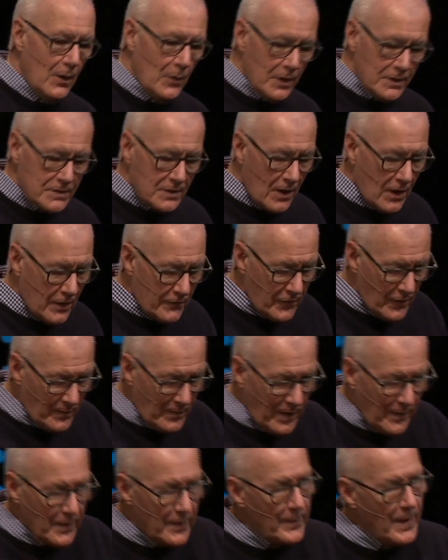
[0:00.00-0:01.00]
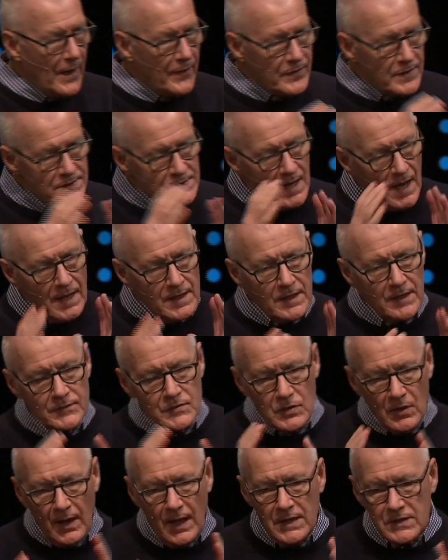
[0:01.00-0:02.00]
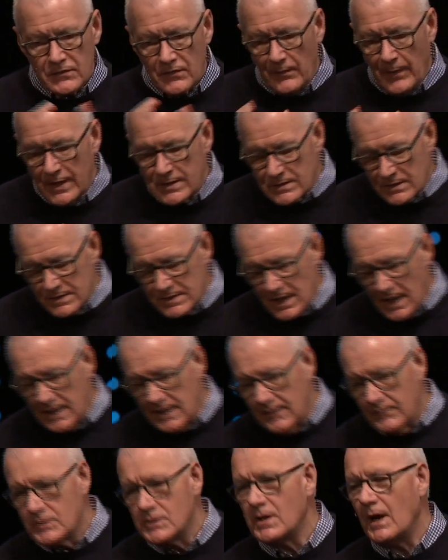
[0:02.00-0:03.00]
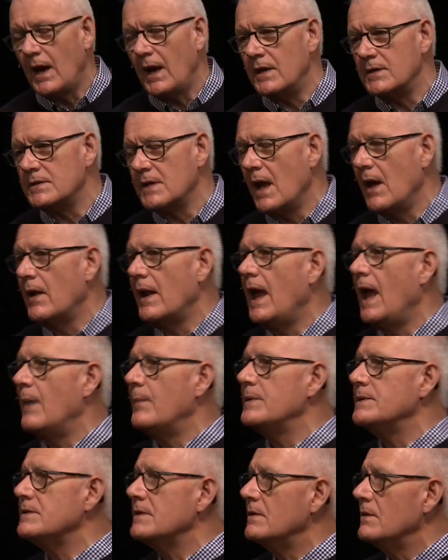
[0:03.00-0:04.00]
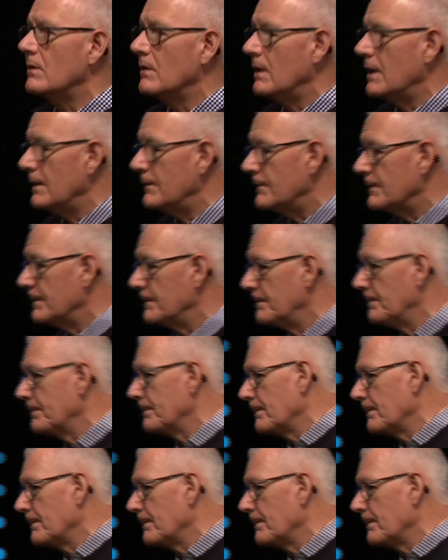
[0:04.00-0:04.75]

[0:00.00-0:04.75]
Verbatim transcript: I want to talk for a moment about this idea of transformation, this idea of change, and how it happens in your life.